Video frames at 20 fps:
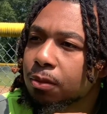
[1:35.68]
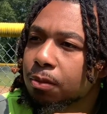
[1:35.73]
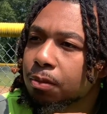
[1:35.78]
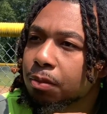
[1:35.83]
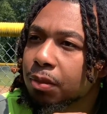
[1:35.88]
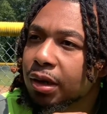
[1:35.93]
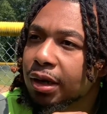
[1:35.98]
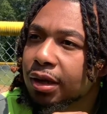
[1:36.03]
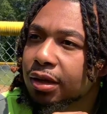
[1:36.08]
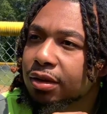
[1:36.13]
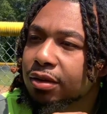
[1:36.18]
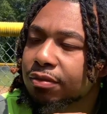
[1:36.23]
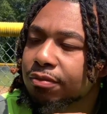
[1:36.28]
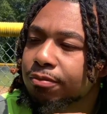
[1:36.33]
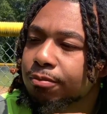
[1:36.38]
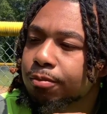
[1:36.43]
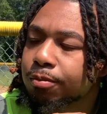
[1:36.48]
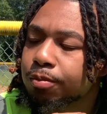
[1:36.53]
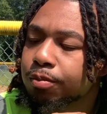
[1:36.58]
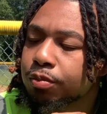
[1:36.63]
But
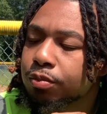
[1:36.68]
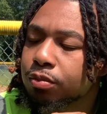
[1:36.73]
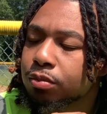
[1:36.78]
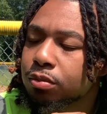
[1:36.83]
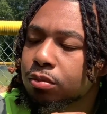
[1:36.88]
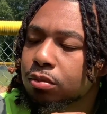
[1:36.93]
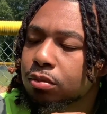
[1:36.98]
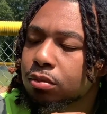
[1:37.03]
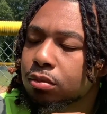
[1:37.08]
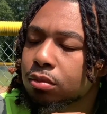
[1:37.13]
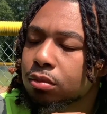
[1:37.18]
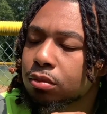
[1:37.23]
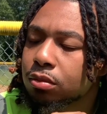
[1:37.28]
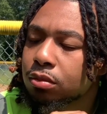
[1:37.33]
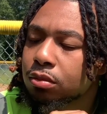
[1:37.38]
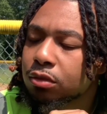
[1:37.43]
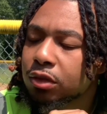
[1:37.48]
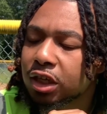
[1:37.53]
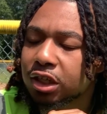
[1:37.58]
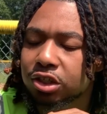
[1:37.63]

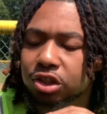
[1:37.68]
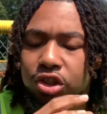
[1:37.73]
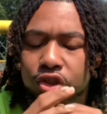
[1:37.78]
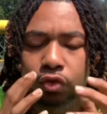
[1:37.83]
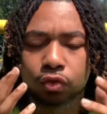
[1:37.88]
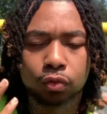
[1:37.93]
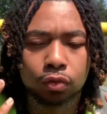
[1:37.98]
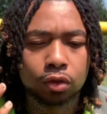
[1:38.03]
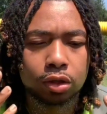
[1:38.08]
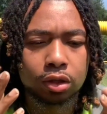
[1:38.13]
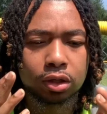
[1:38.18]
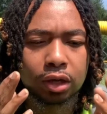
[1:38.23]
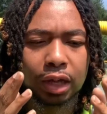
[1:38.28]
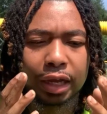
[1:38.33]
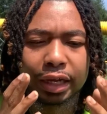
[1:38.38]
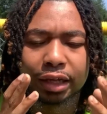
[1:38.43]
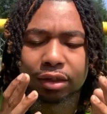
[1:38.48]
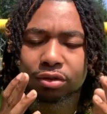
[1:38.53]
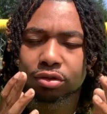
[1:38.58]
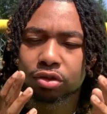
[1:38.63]
that's just one.
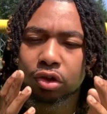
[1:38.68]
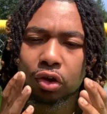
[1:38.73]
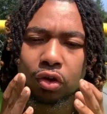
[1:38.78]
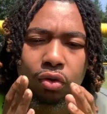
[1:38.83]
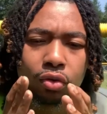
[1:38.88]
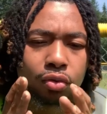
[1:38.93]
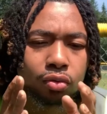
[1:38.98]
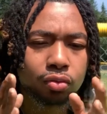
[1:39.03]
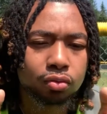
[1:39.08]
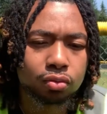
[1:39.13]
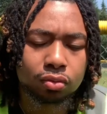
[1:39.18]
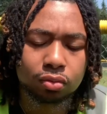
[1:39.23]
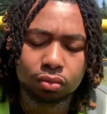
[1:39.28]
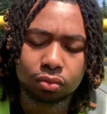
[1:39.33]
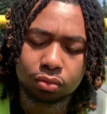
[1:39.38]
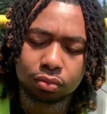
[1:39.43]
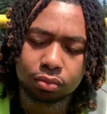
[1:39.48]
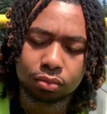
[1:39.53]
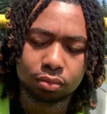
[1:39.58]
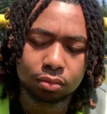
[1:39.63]
Like, don't,
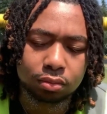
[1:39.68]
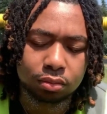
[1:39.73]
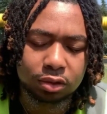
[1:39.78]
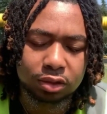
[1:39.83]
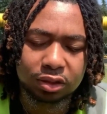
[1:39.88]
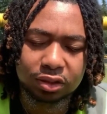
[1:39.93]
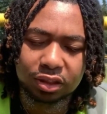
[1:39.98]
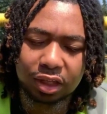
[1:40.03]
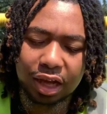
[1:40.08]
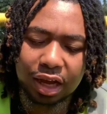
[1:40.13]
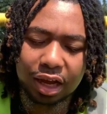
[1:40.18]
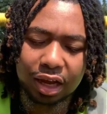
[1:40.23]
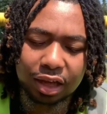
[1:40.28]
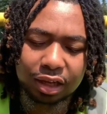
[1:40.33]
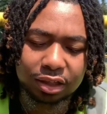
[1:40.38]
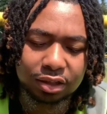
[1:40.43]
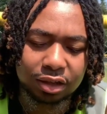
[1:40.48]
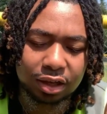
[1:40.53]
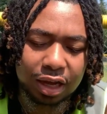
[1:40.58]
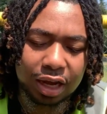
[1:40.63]
because I
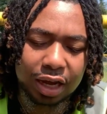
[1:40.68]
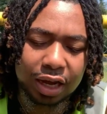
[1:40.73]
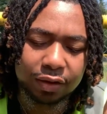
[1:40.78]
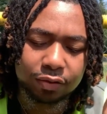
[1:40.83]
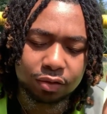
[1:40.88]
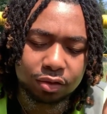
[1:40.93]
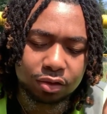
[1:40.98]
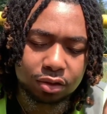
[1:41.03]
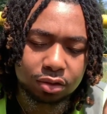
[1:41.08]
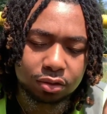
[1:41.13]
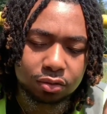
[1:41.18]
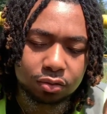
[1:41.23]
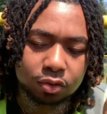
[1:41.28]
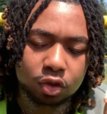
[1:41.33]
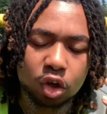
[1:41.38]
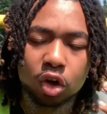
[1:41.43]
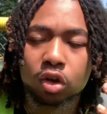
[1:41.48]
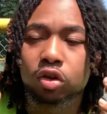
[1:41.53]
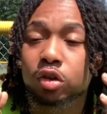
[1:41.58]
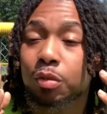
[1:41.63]
have to
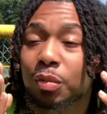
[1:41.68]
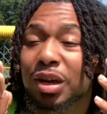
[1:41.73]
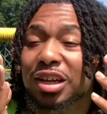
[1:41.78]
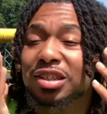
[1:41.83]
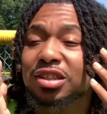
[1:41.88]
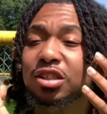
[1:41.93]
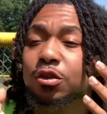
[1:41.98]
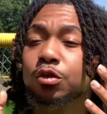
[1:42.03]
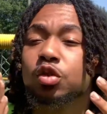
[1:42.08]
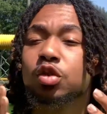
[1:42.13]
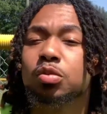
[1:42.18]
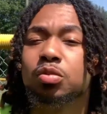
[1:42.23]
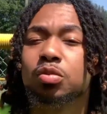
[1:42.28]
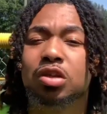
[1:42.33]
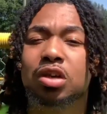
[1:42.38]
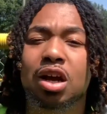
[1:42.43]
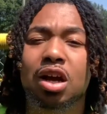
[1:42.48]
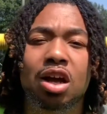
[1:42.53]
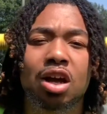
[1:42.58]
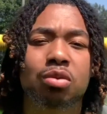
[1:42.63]
talk to myself
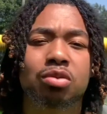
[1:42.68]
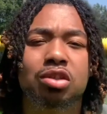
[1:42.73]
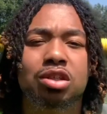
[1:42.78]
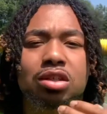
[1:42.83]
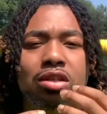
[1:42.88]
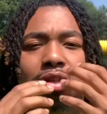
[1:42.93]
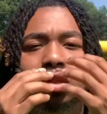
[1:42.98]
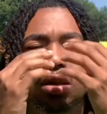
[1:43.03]
sometimes and